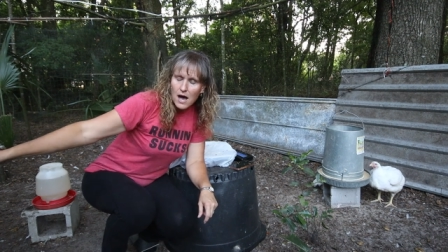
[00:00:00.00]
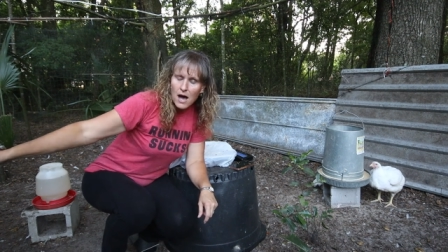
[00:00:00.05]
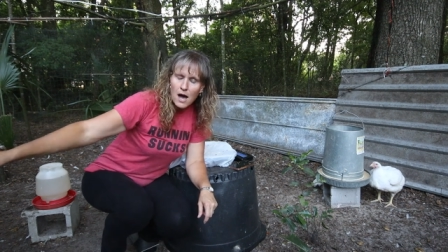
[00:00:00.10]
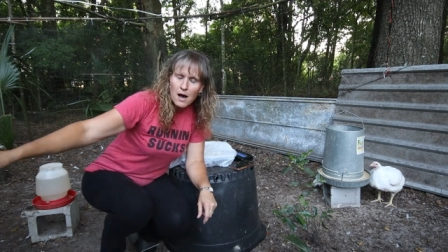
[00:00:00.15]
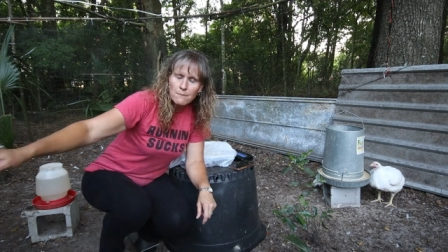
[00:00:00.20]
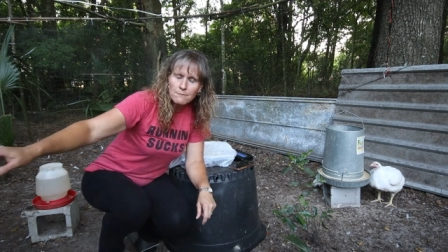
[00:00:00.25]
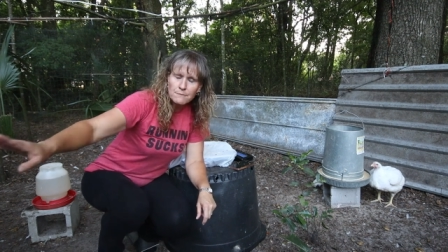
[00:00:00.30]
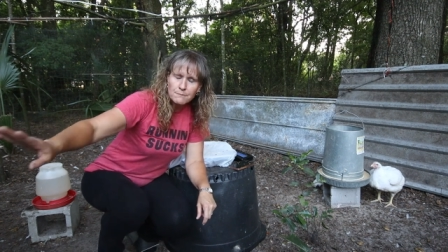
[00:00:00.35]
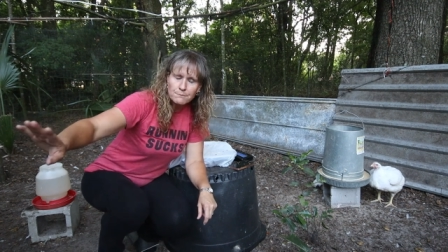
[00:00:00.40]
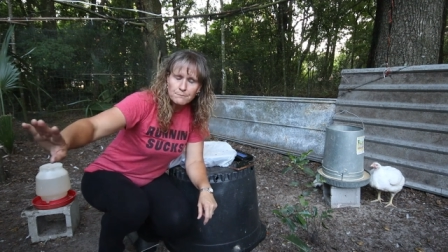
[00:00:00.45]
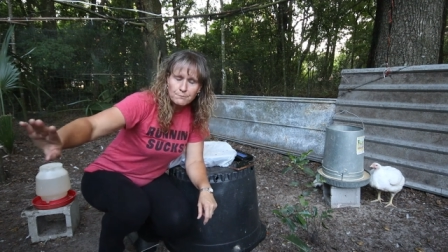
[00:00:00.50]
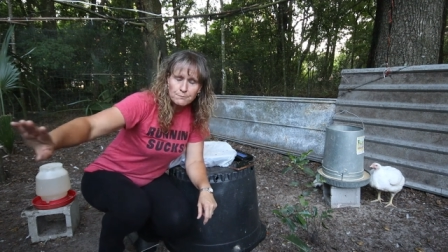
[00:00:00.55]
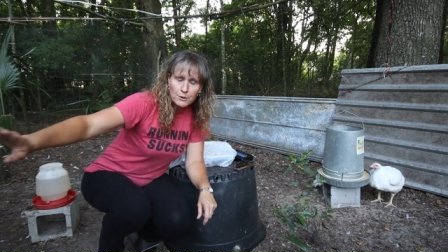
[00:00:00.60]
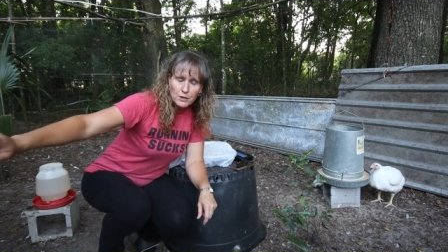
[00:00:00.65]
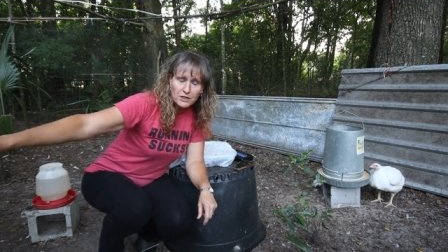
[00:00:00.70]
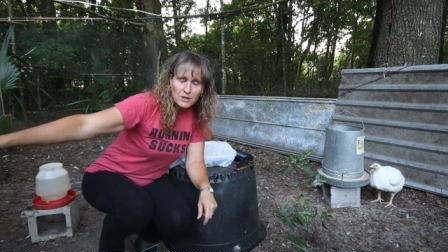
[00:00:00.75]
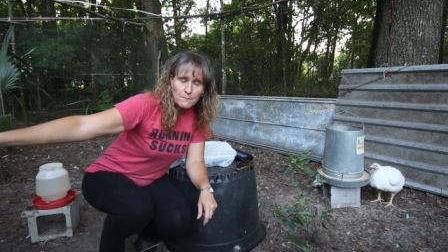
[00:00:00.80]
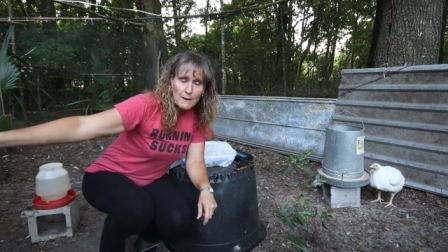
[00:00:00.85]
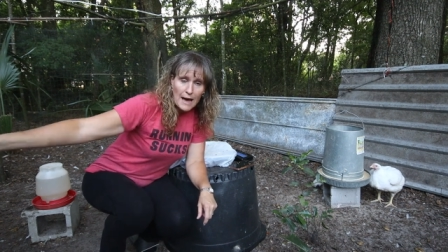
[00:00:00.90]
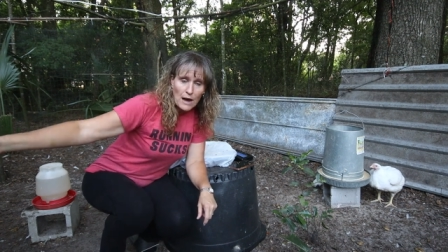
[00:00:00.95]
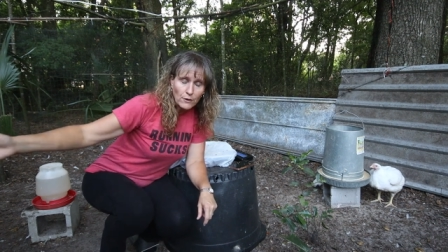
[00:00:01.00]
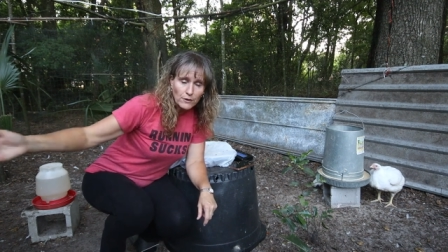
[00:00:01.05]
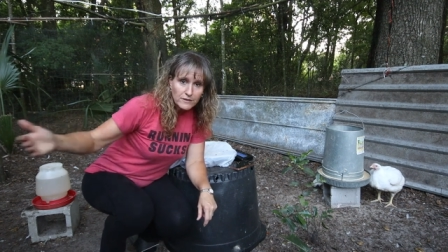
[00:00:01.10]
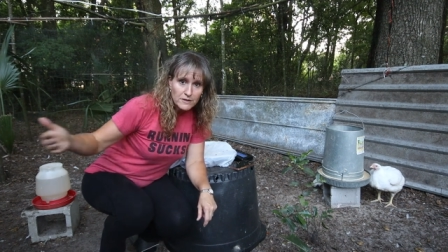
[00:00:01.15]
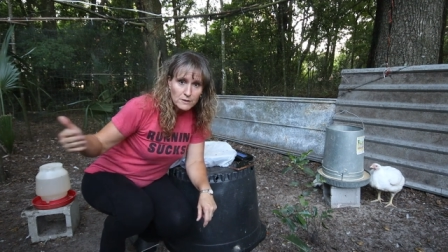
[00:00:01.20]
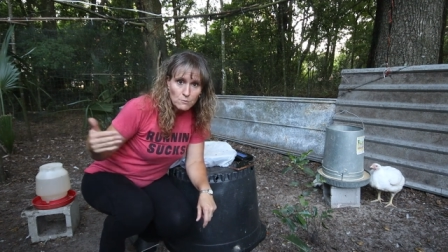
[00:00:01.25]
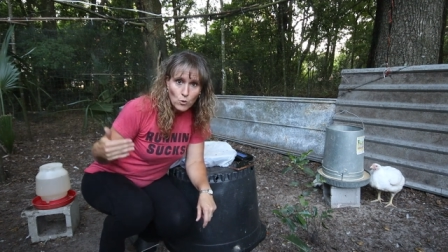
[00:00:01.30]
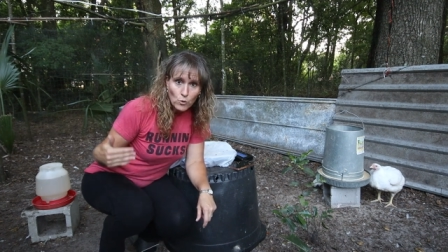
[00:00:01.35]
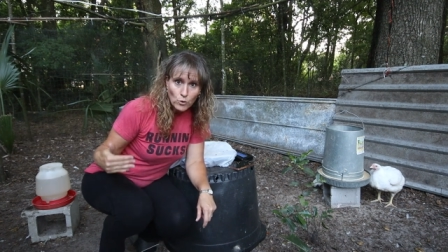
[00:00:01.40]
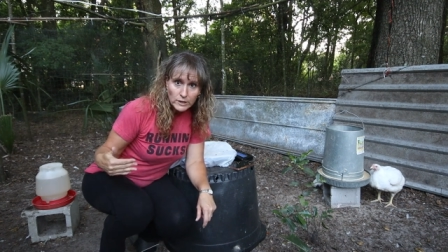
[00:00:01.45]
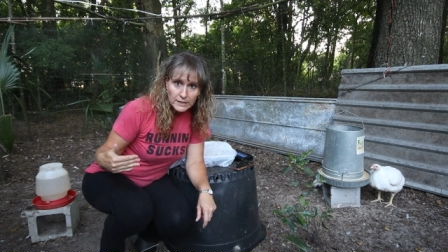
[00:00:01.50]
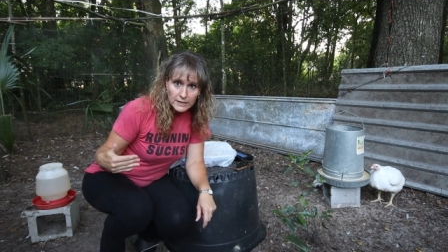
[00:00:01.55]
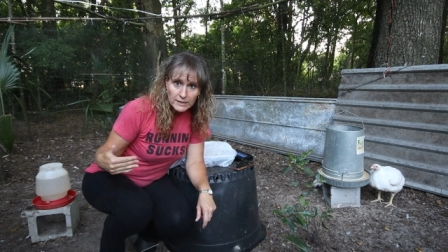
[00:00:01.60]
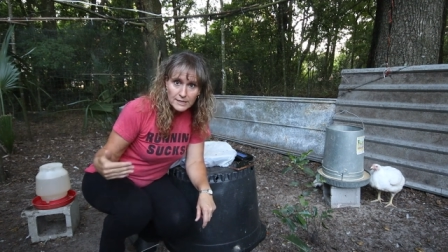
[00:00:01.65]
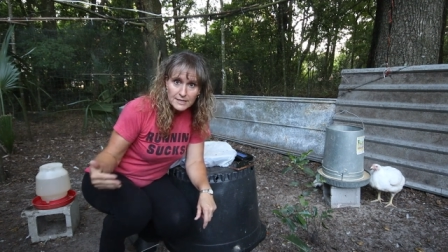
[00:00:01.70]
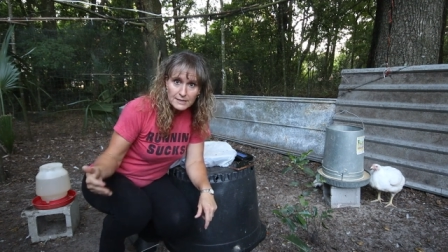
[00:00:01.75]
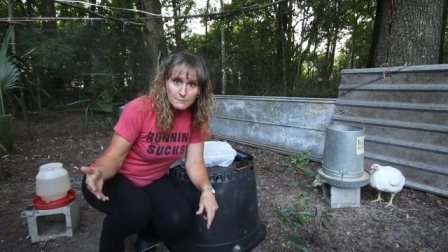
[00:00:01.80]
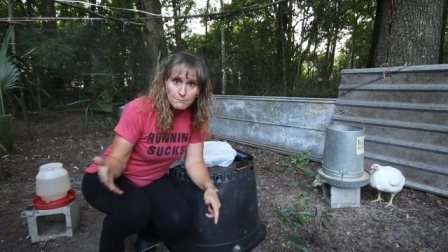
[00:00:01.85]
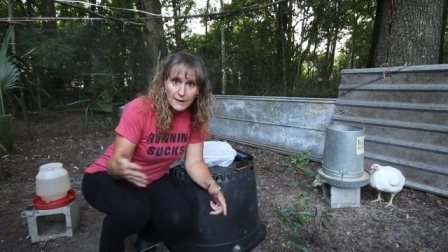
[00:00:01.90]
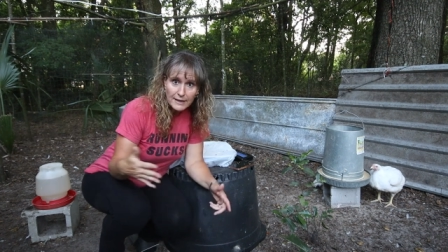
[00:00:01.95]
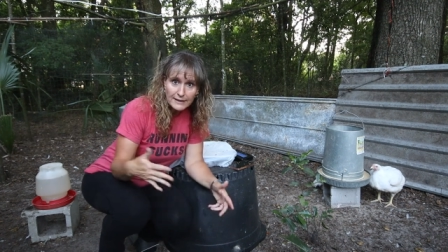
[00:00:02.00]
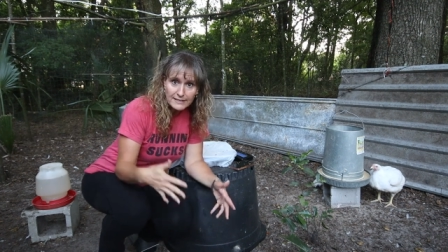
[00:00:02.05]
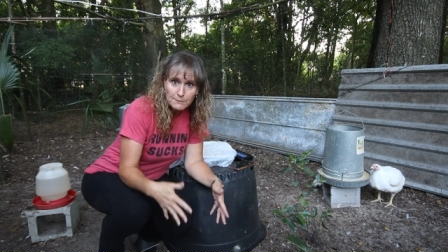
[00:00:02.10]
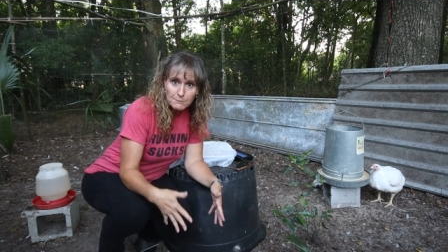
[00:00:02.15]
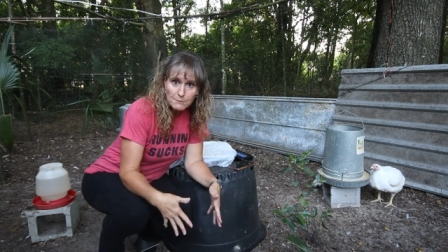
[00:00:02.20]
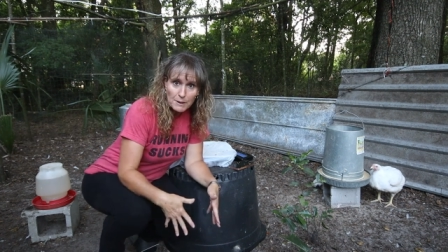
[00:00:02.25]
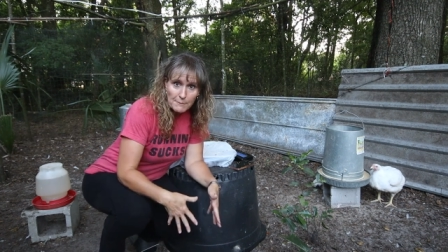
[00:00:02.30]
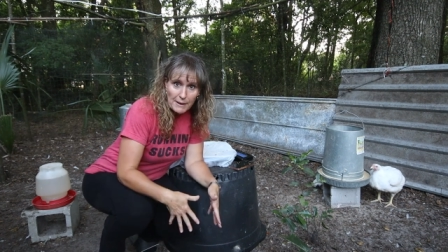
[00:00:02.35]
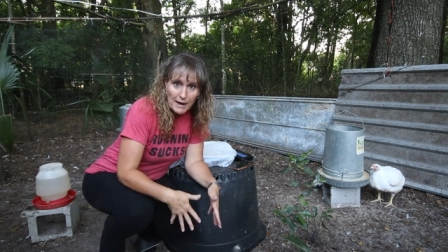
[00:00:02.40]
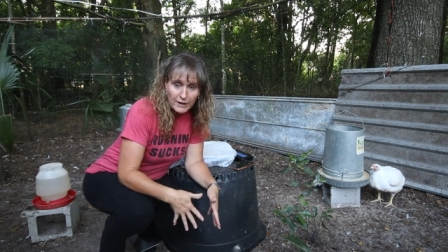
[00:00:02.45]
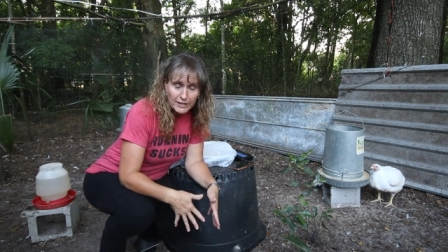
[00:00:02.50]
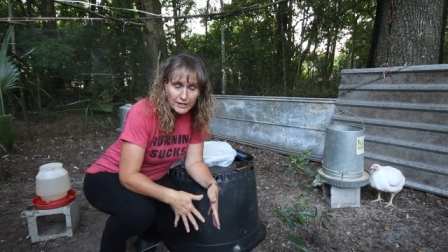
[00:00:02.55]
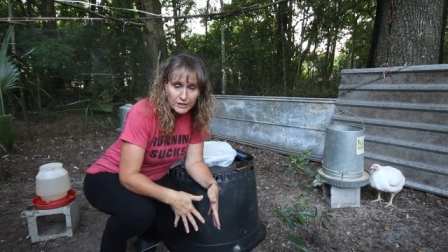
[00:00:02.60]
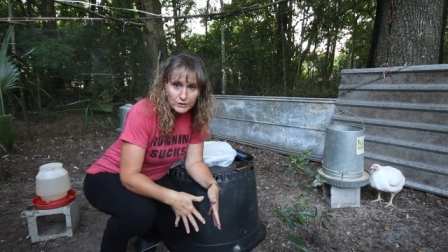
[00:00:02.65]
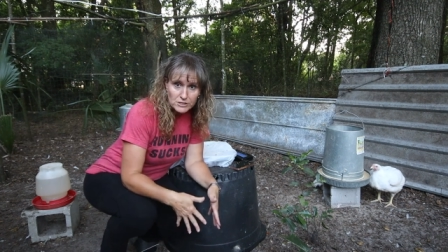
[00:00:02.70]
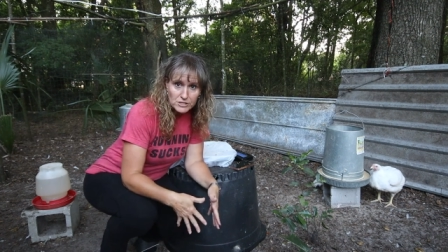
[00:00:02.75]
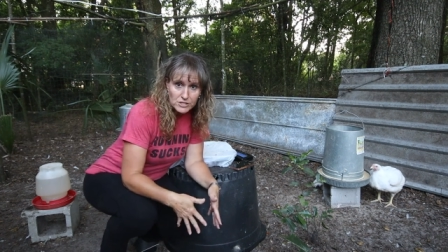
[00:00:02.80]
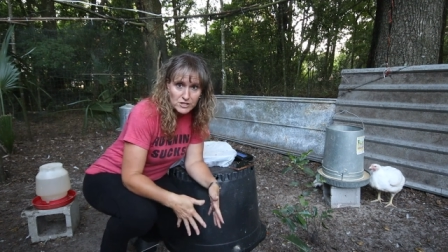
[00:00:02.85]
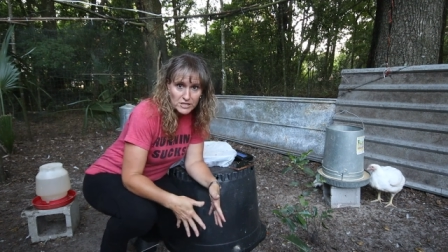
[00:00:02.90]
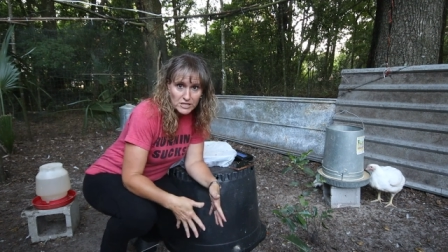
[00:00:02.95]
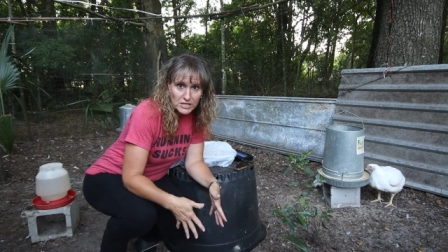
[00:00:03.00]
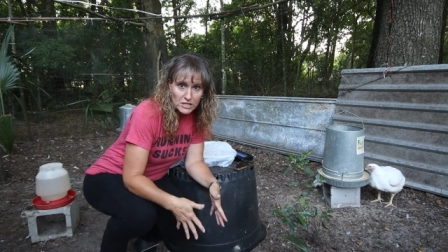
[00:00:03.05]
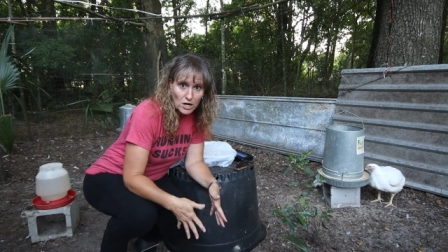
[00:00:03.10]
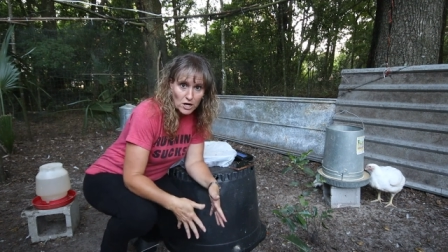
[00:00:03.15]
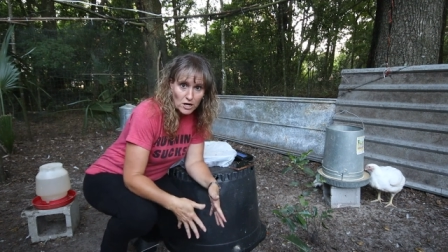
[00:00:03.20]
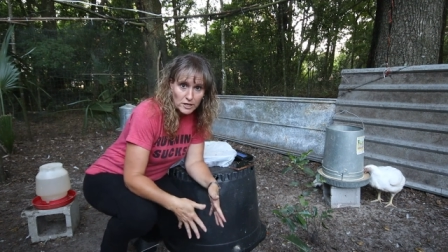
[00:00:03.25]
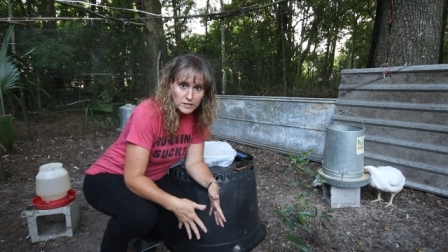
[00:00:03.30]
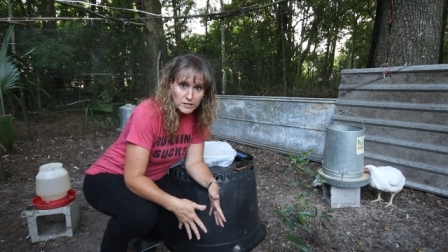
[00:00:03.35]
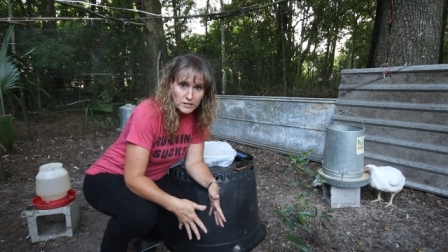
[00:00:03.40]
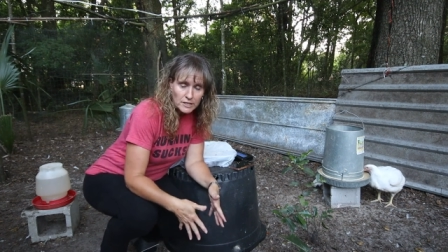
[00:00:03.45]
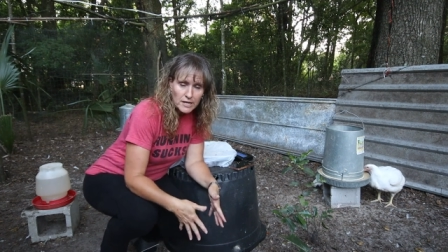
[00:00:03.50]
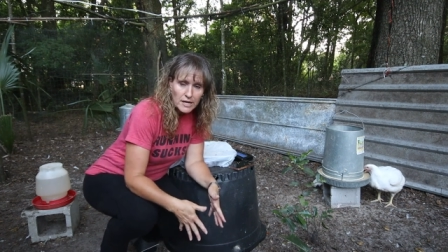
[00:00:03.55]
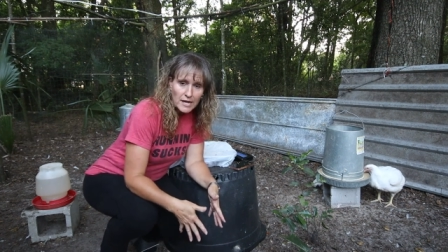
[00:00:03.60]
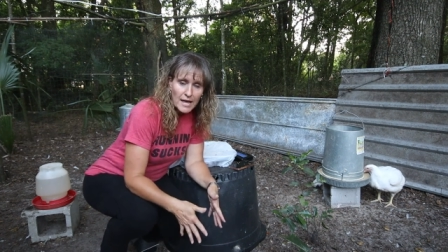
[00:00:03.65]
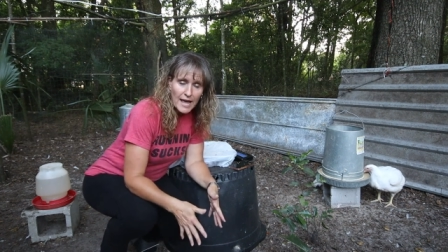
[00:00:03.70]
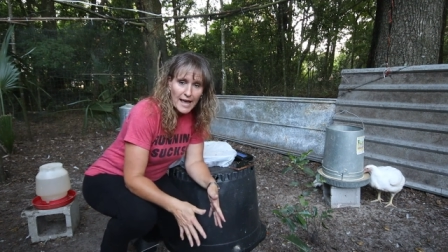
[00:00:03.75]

um, put them out in the morning, made them come out here into the yard,